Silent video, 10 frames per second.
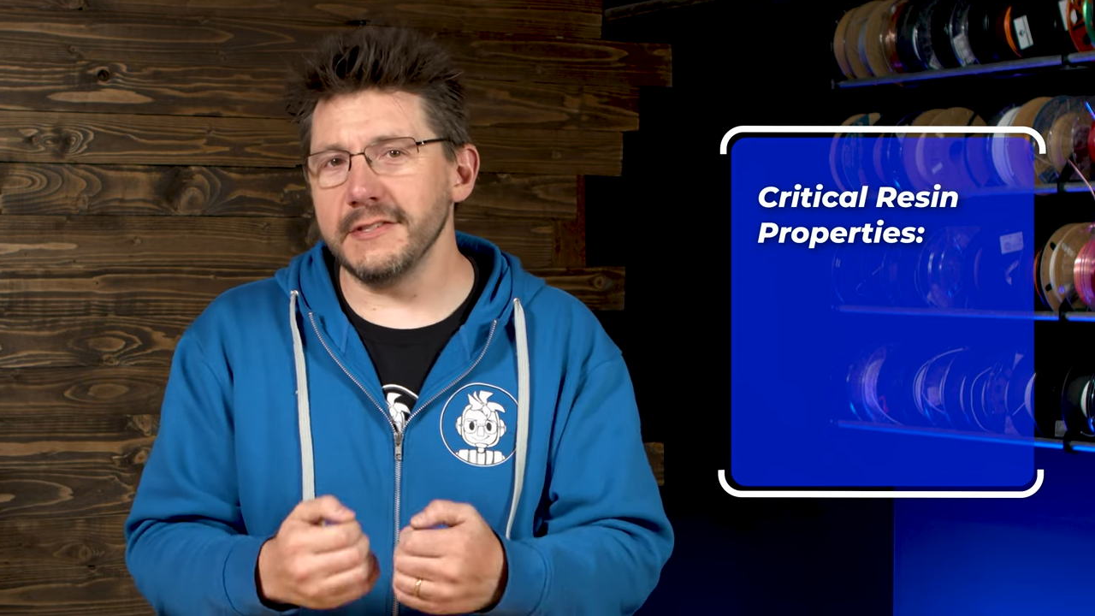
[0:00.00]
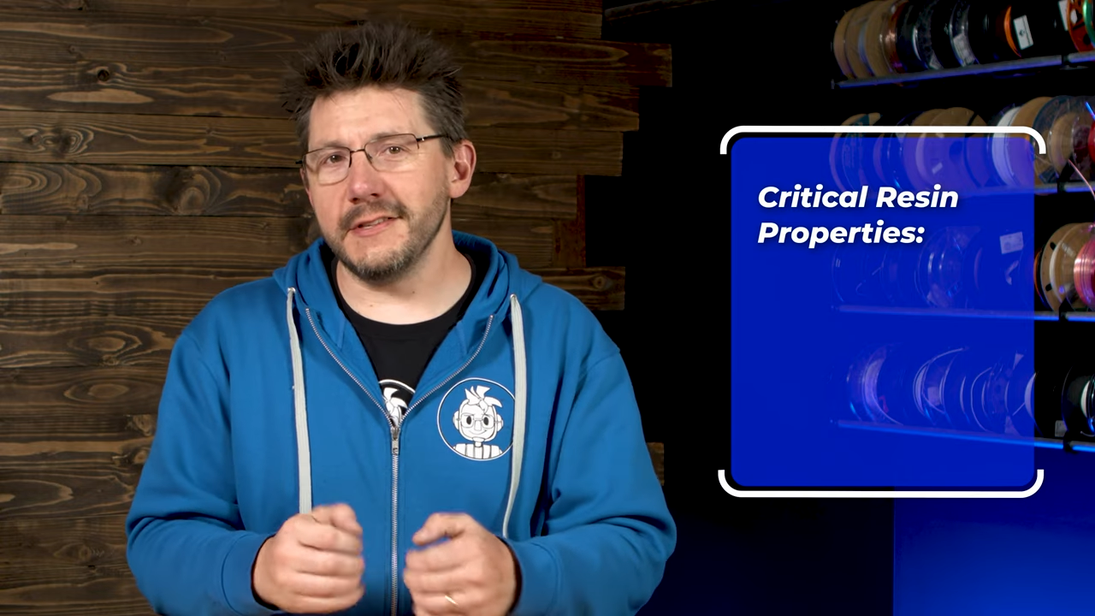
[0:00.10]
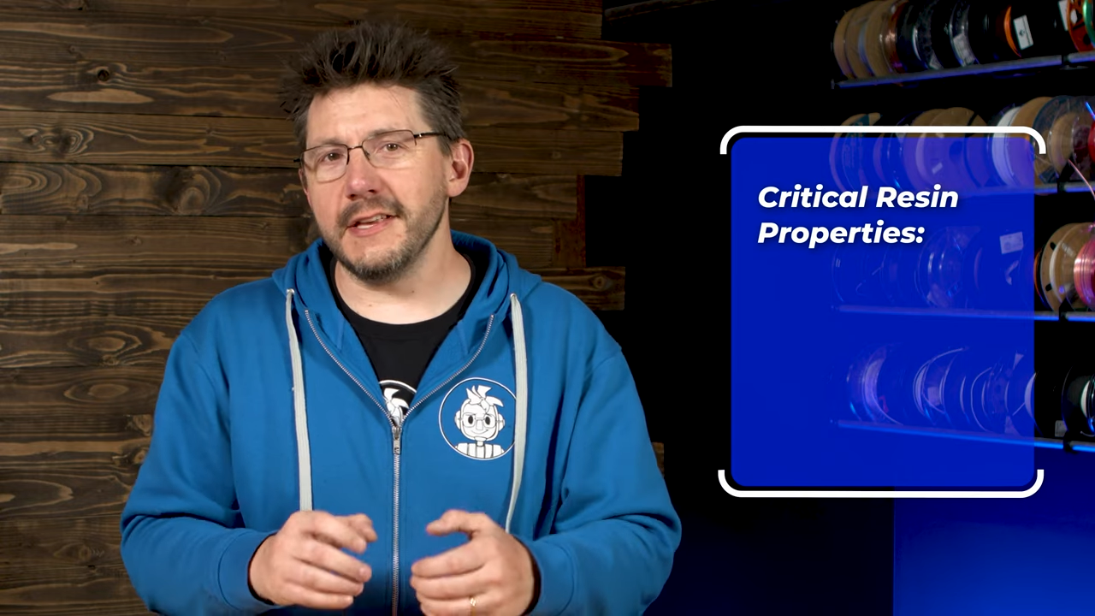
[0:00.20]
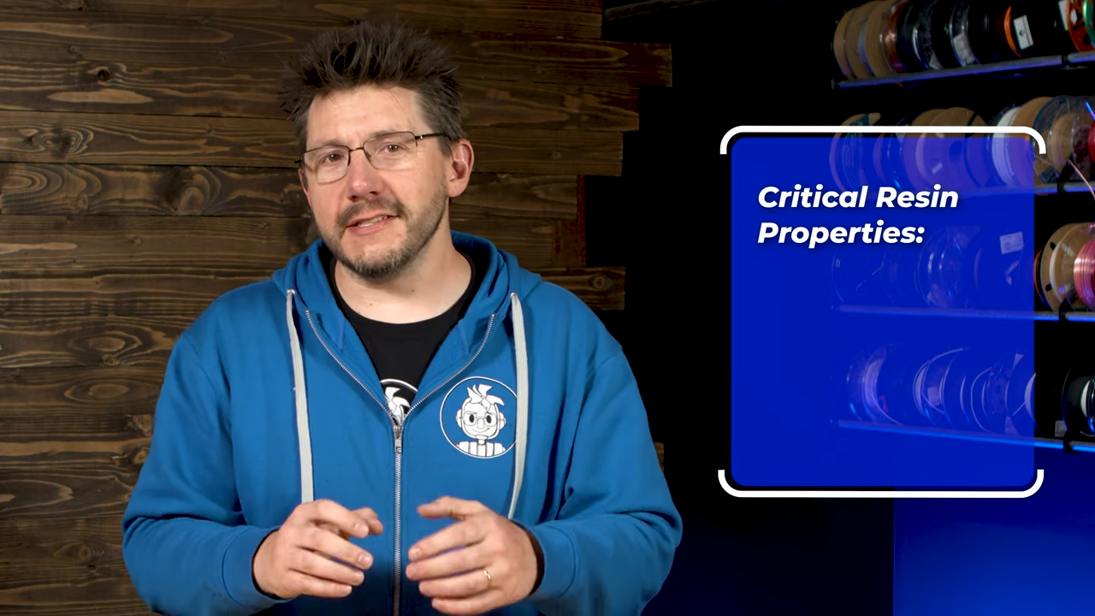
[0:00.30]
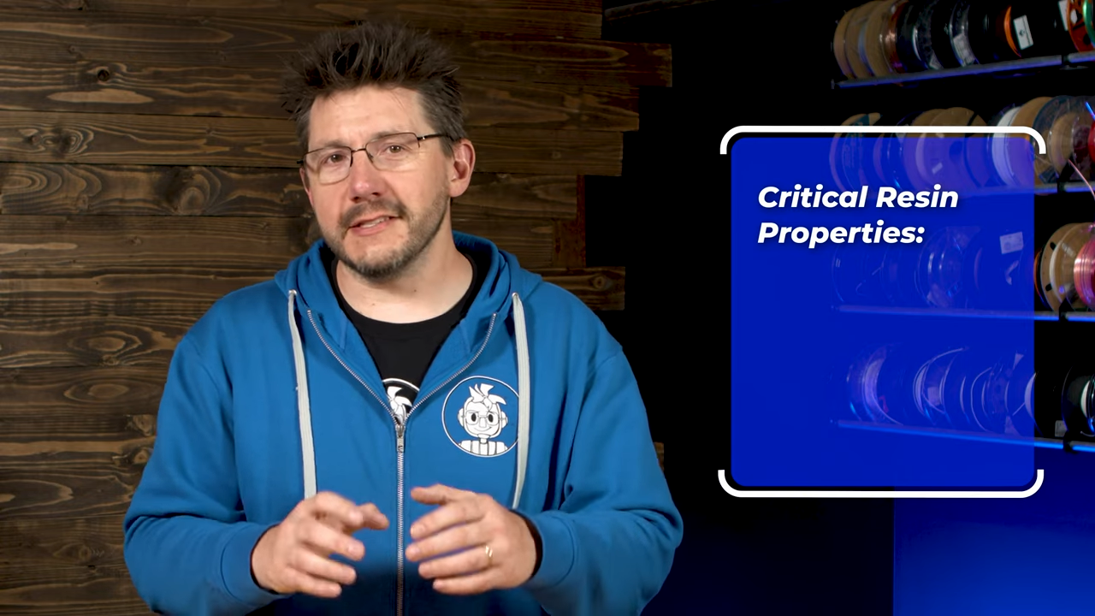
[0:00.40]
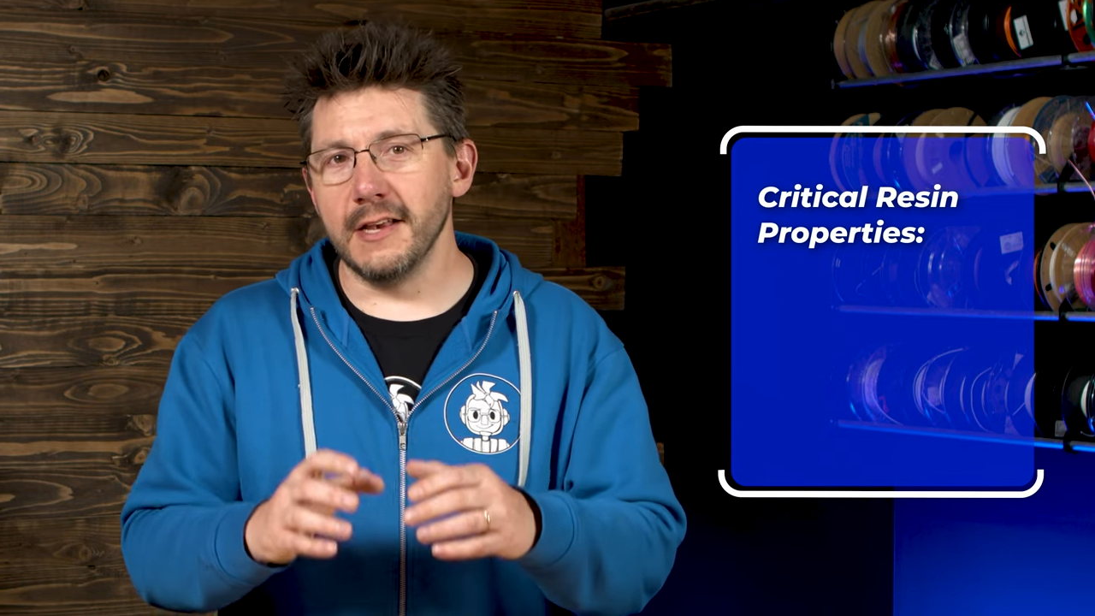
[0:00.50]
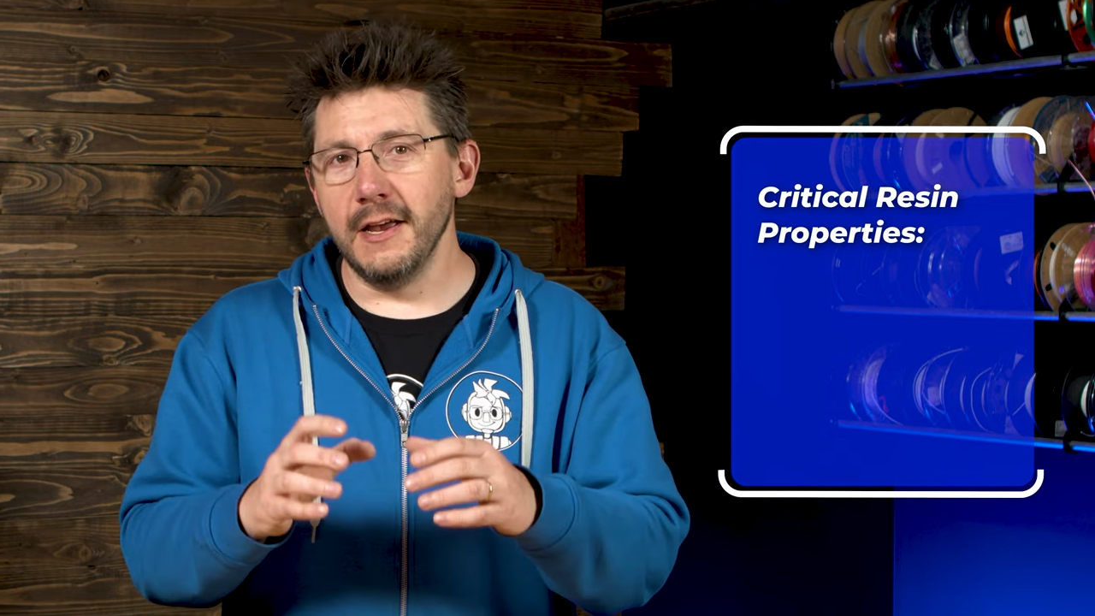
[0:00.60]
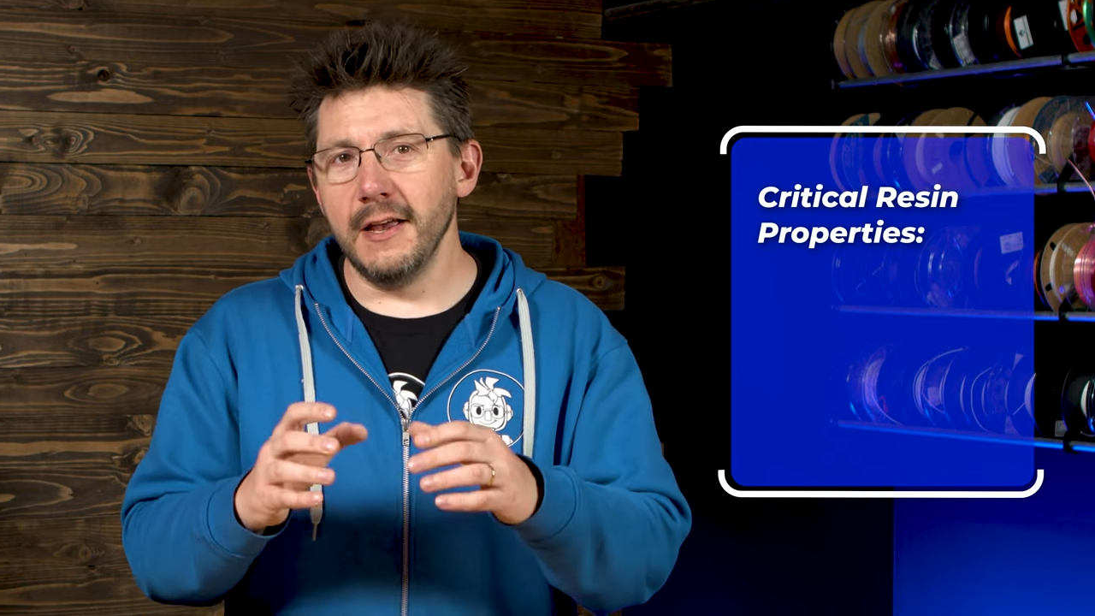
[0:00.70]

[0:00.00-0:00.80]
to this